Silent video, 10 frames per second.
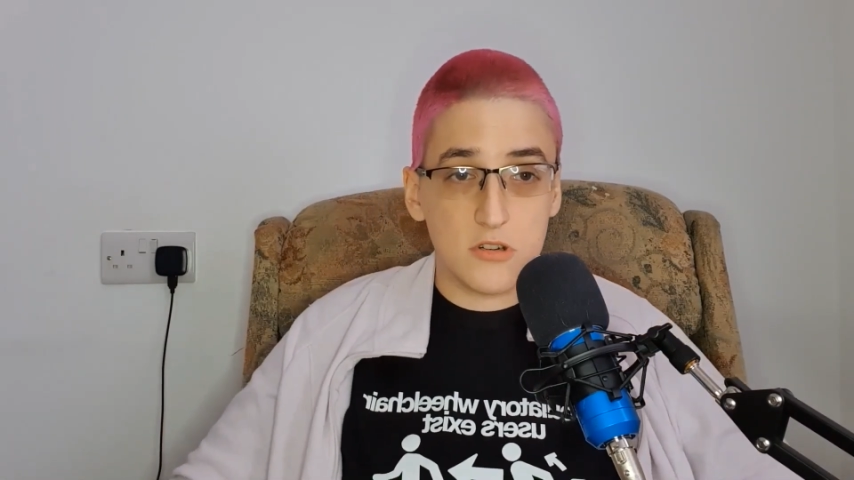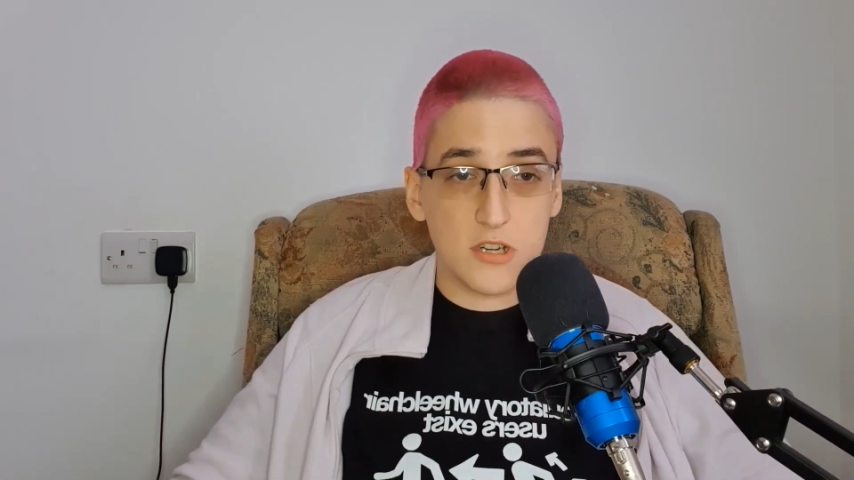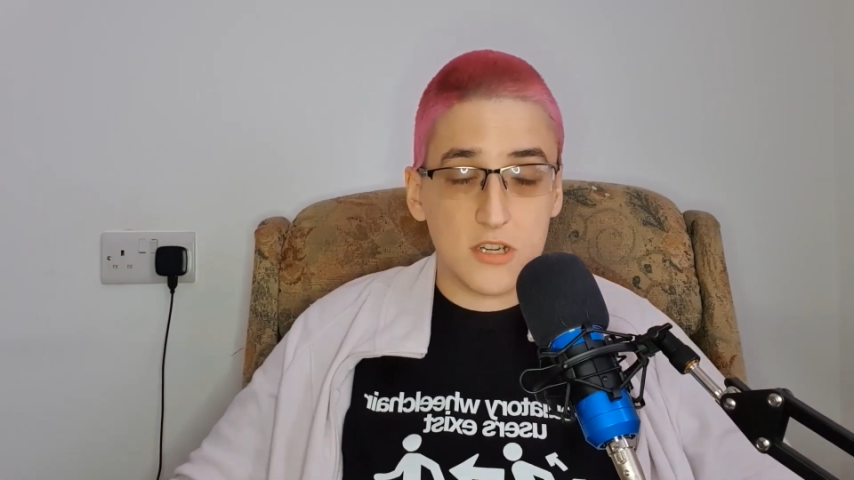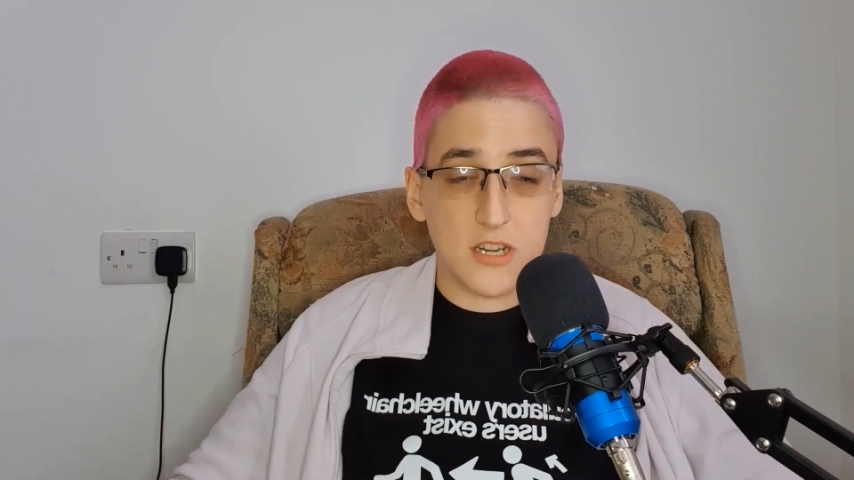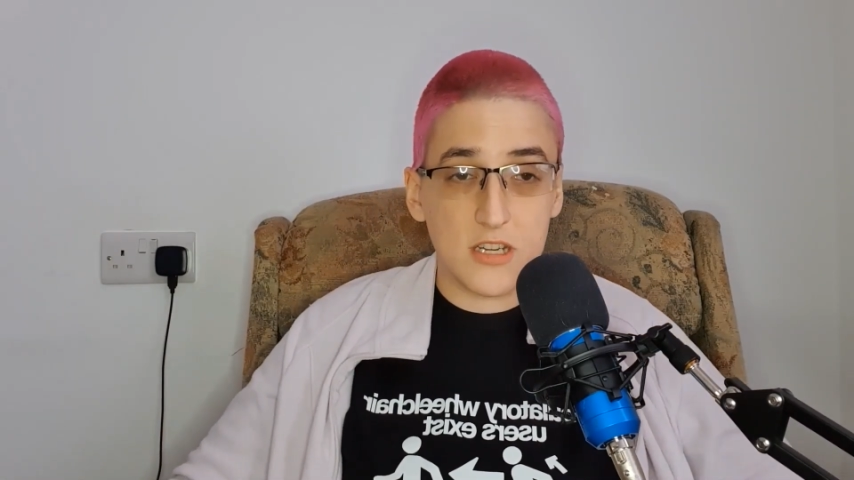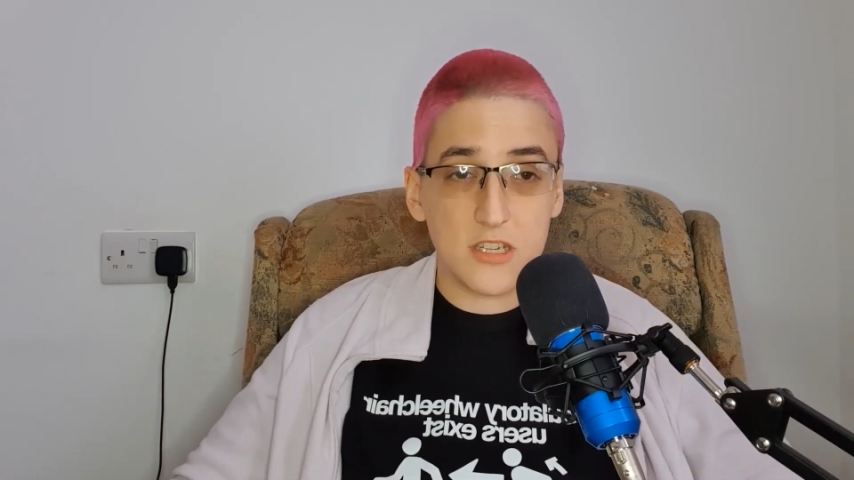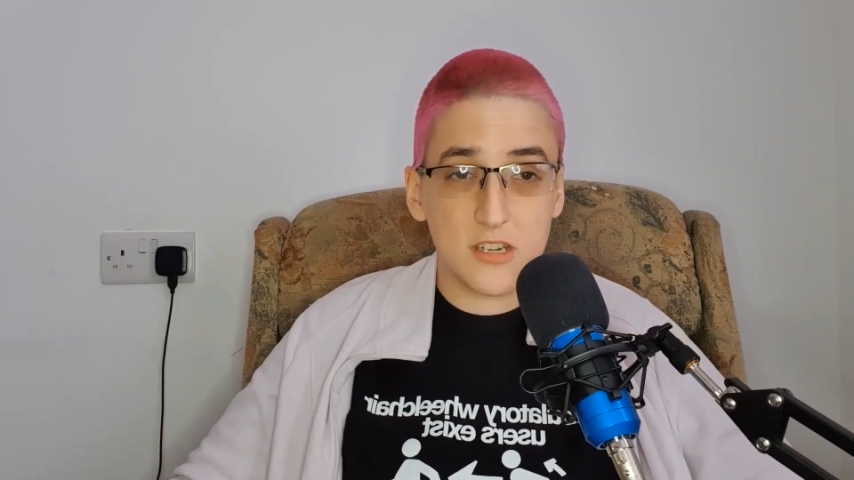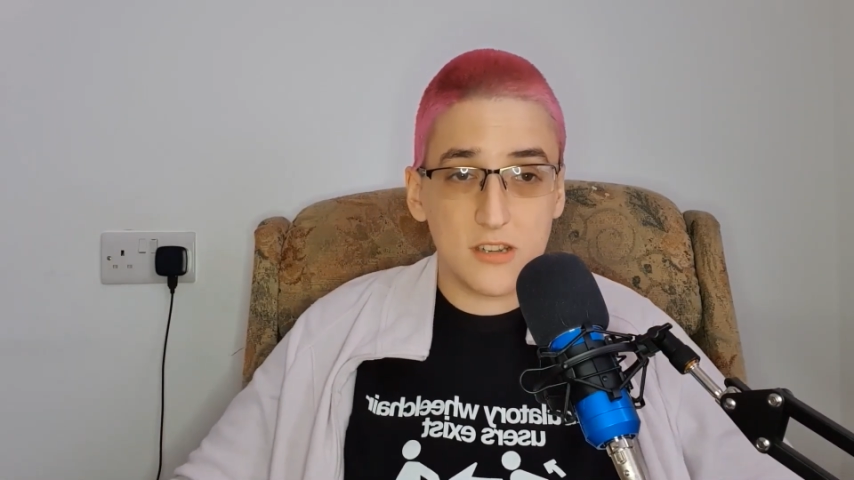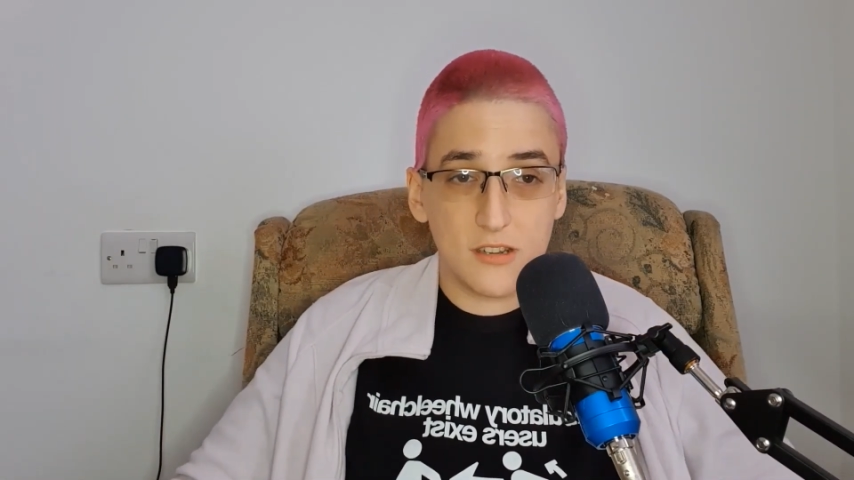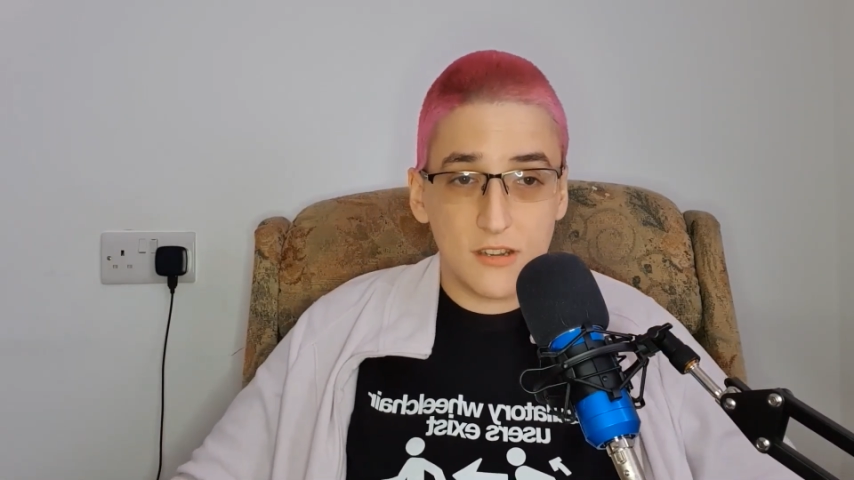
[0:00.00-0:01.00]
exist,
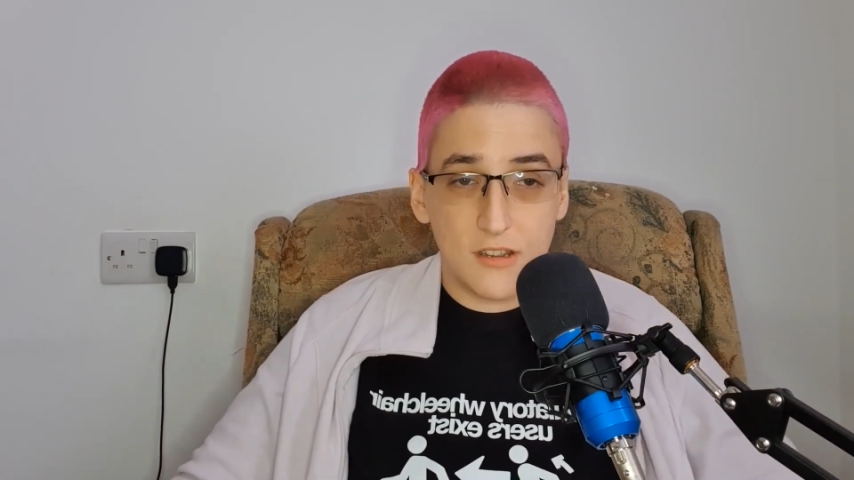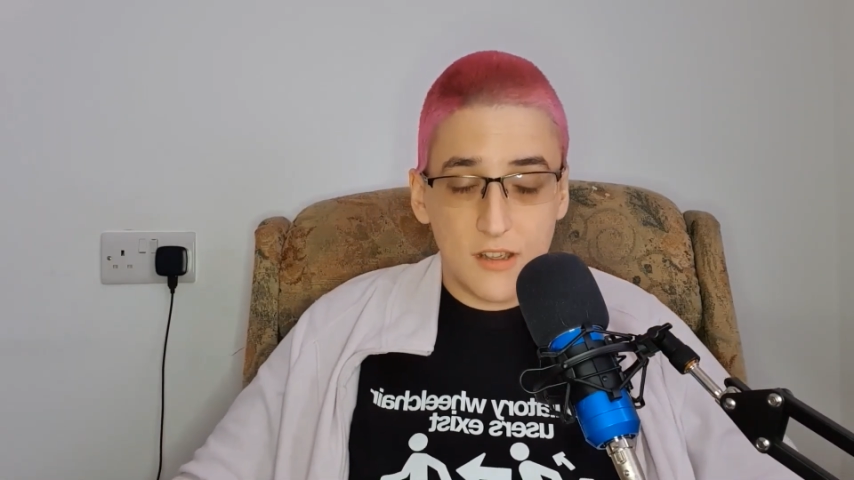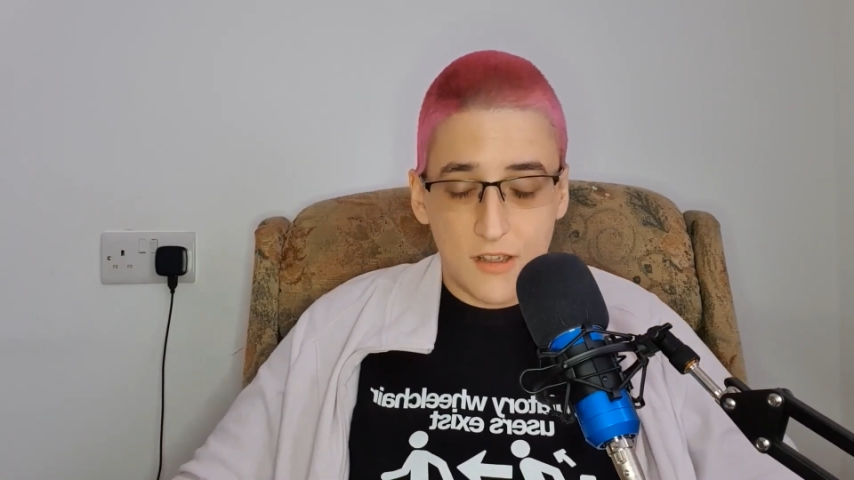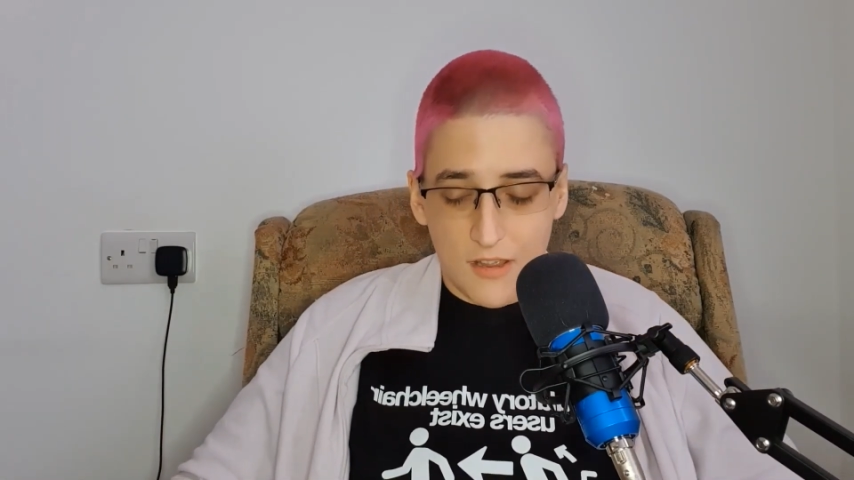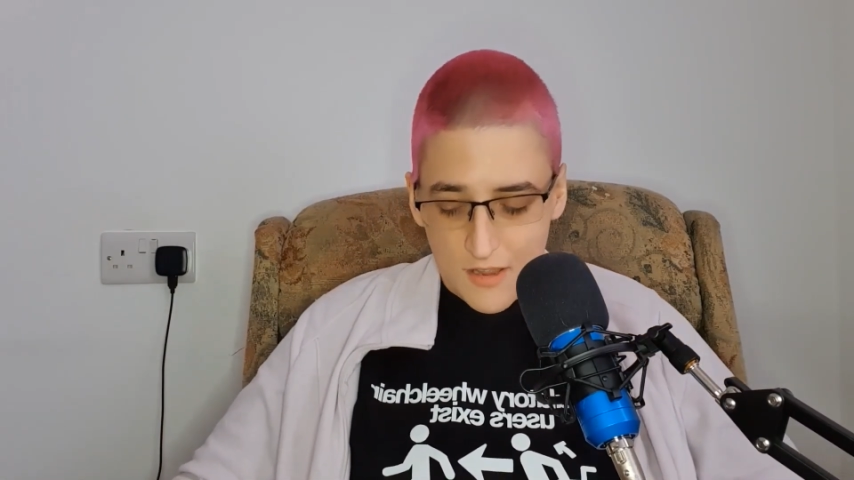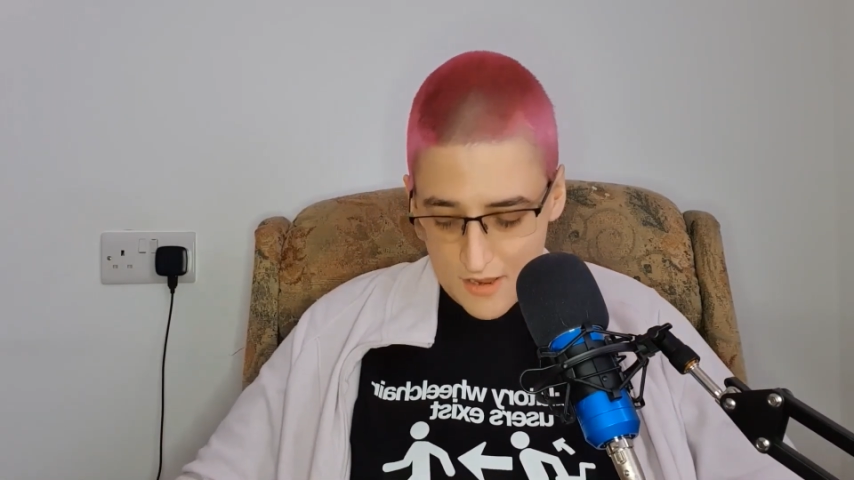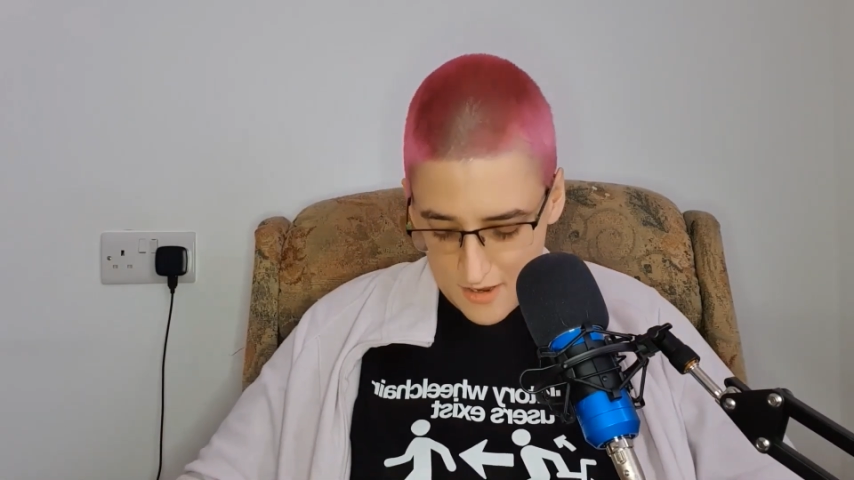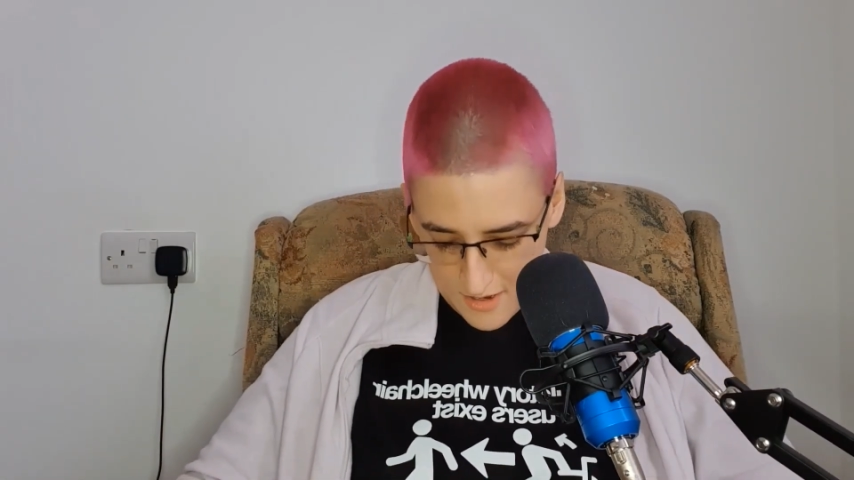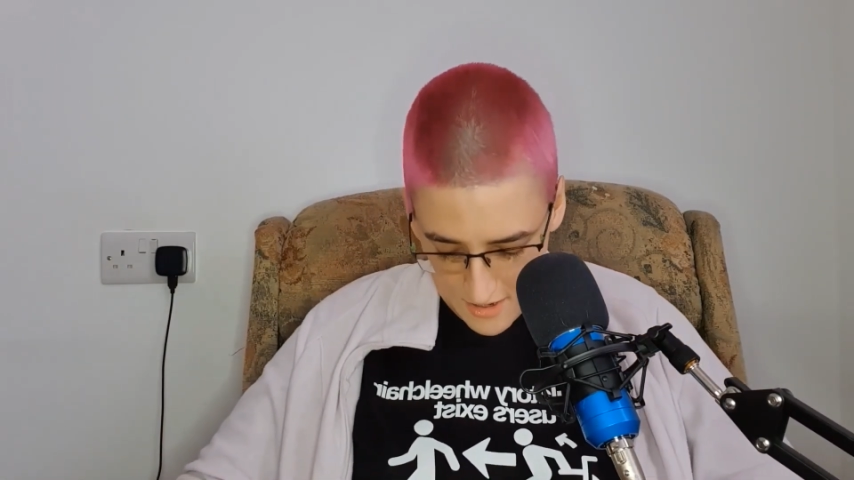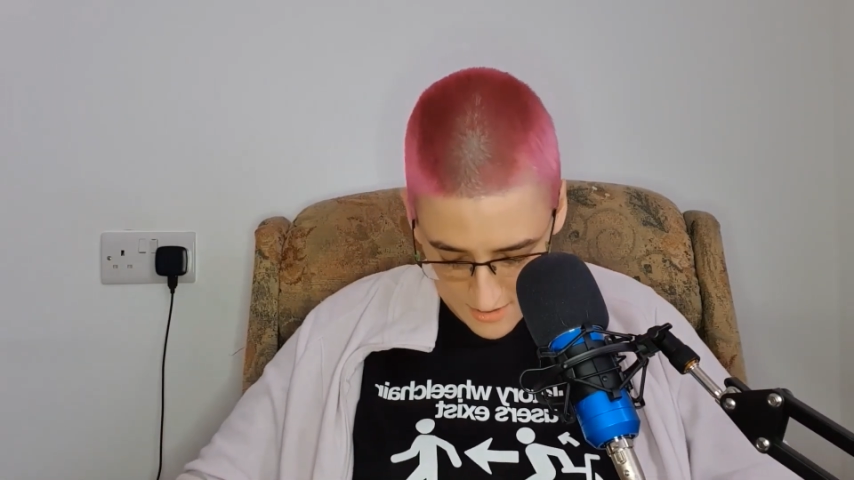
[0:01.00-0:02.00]

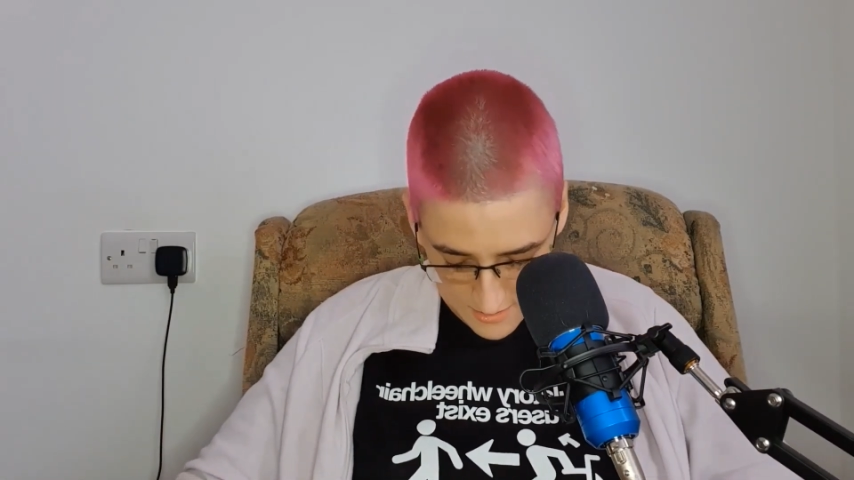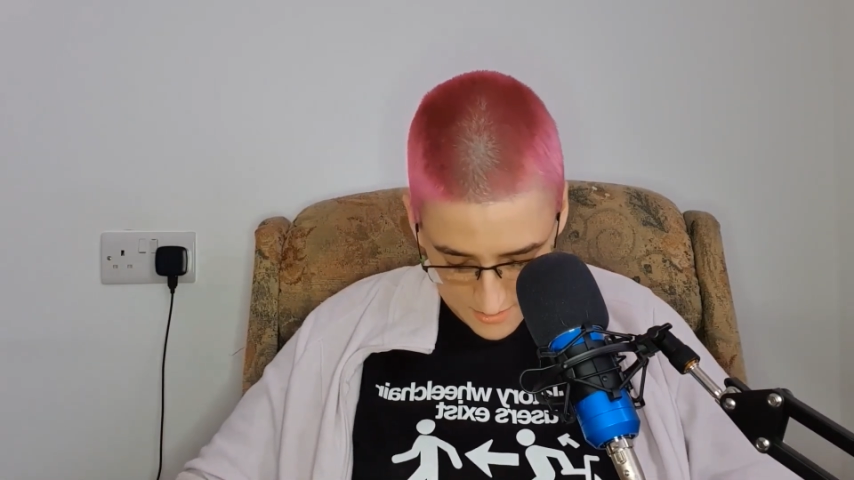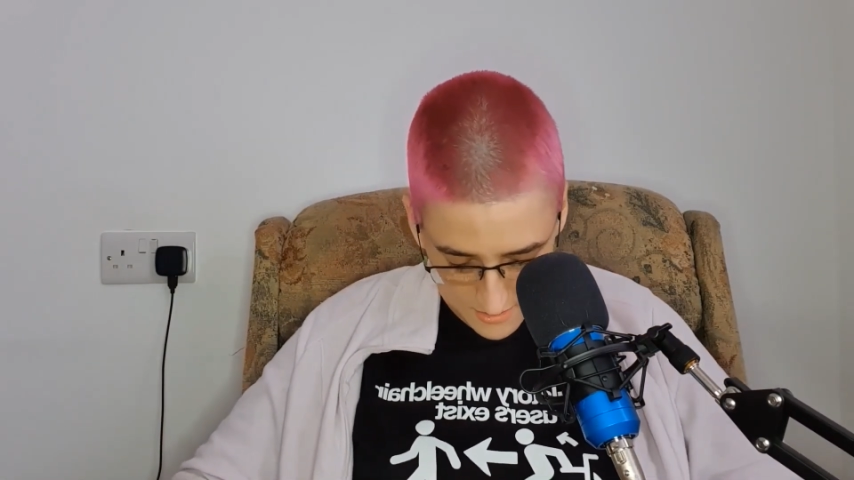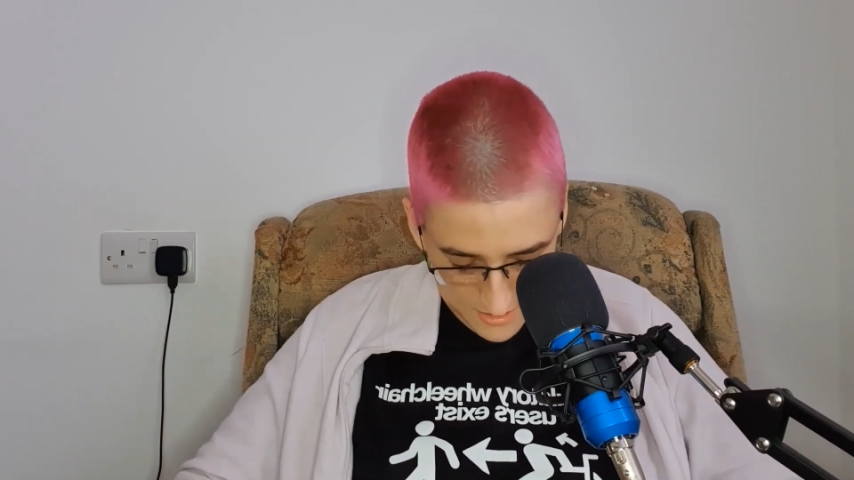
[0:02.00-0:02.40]
and it